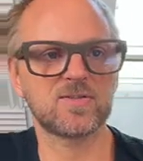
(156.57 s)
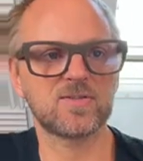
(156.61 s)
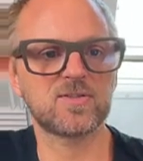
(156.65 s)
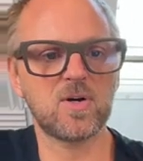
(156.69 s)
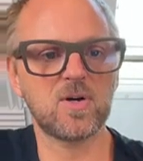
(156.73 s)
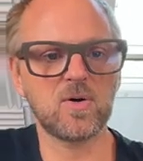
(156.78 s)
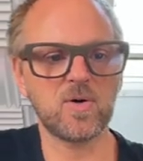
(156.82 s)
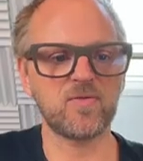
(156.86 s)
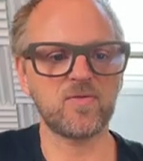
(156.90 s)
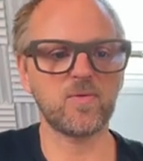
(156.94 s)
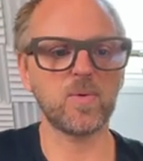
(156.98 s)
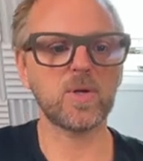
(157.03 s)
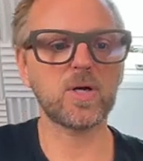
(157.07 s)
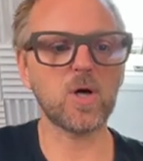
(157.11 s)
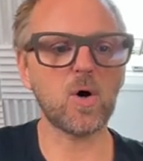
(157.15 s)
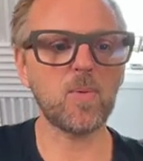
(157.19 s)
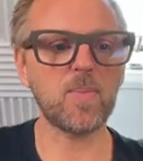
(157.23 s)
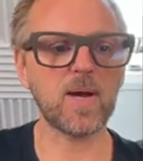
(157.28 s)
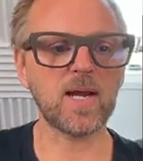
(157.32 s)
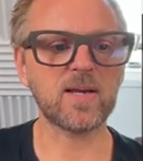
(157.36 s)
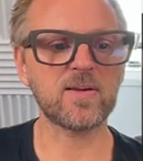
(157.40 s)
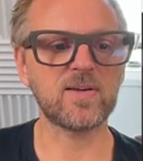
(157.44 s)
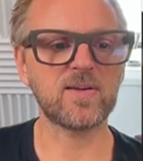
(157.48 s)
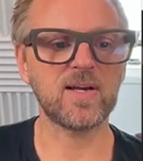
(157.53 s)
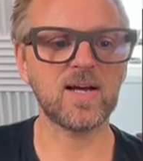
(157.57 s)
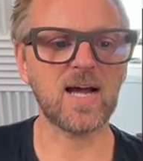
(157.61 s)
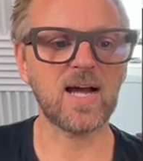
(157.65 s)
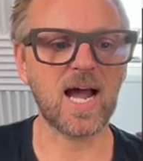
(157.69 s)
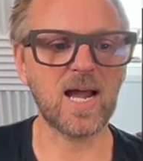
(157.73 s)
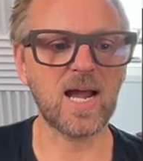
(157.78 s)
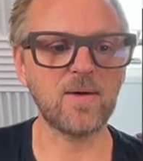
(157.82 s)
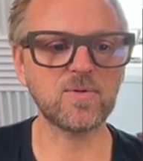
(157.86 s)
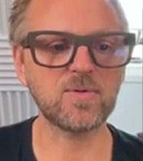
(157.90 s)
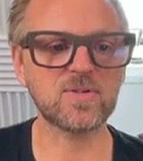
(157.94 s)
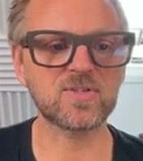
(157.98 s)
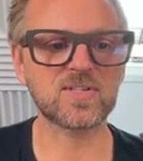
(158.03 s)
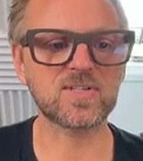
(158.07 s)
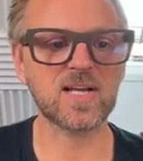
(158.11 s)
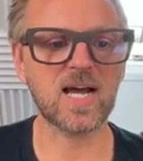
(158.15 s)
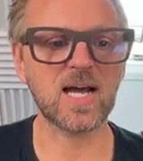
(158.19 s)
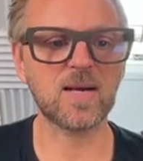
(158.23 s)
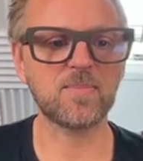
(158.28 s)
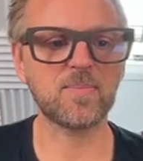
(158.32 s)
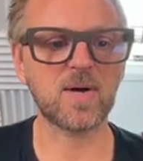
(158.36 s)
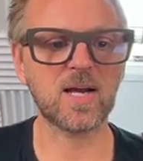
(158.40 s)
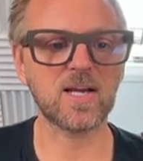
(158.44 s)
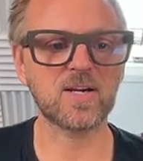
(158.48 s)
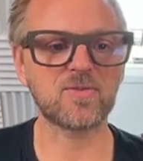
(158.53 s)
So if we go back here, I would
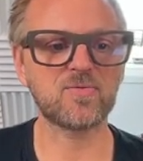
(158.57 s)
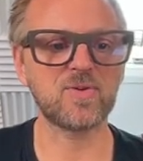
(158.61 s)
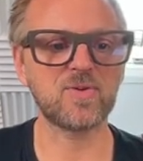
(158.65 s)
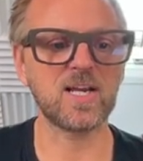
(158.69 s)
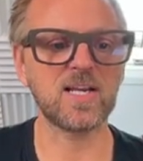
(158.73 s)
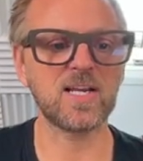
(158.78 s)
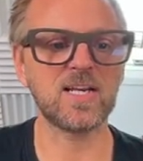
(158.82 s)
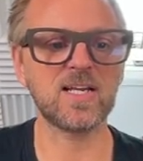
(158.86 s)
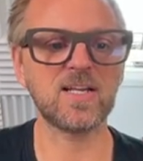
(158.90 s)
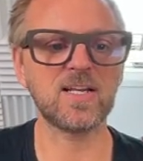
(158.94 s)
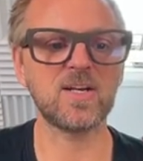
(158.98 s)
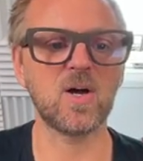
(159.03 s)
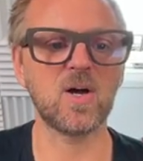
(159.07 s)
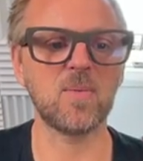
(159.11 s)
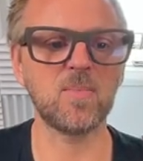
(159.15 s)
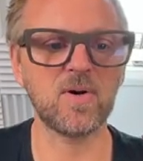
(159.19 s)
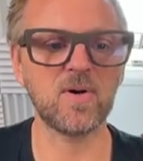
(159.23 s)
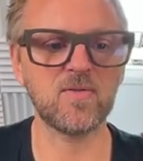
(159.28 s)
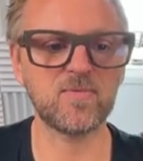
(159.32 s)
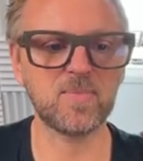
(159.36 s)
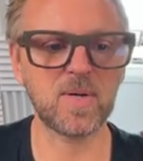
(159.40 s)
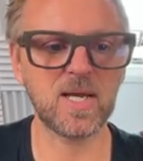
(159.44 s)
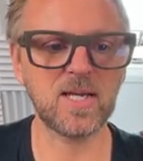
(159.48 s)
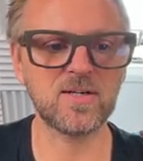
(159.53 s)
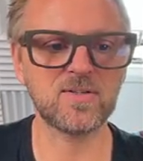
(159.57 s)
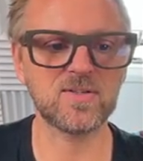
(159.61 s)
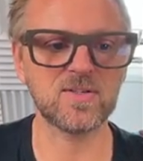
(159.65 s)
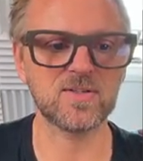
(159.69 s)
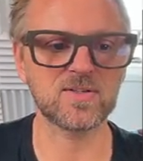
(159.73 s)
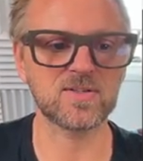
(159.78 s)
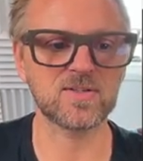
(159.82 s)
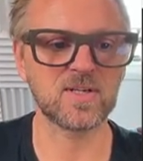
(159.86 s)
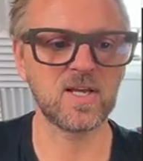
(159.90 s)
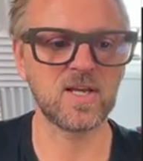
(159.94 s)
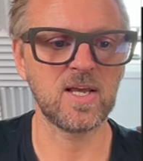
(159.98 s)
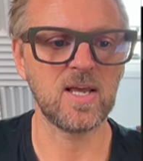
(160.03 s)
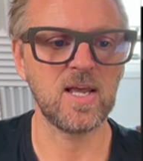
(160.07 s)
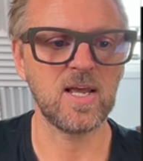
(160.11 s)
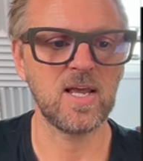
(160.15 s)
start by creating a number of pages.